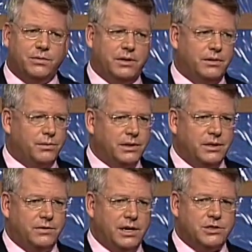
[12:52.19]
within an
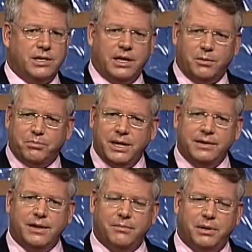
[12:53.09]
organization that help
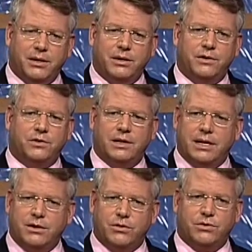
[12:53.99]
break down barriers and
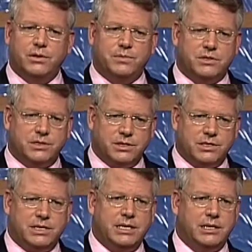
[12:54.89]
allow groups to
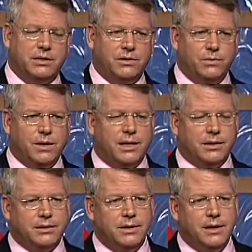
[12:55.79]
succeed and do well.